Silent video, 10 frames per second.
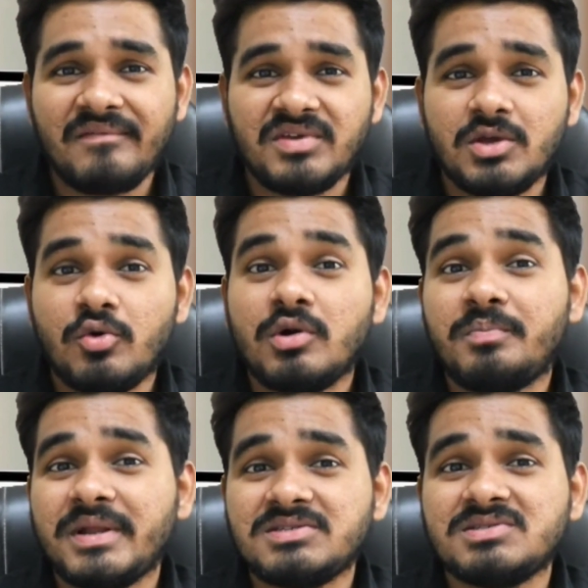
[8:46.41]

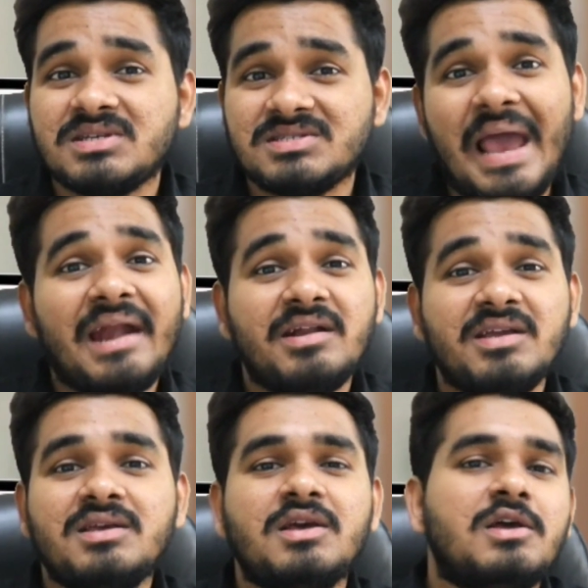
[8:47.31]
having WordPress as
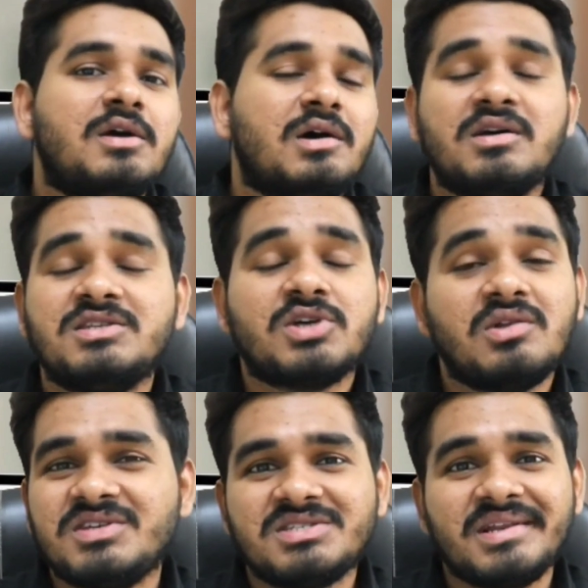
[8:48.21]
handy
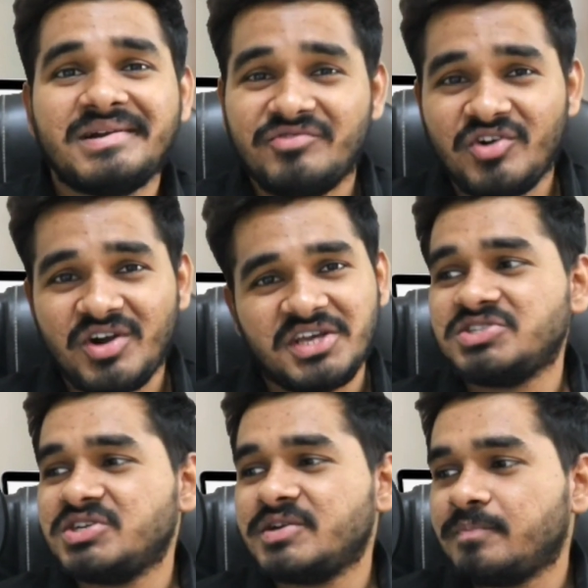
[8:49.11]
is always an
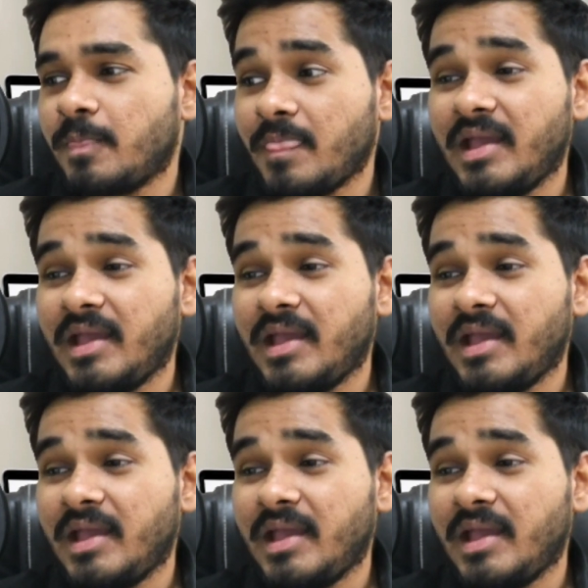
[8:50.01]
advantage.